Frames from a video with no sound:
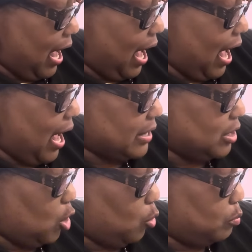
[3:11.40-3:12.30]
I
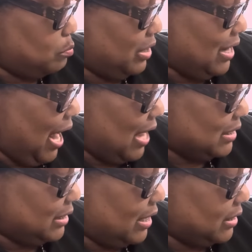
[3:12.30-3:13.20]
know me. I
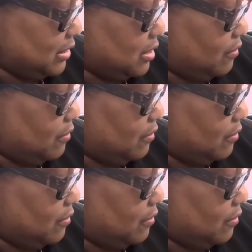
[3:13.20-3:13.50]
set stuff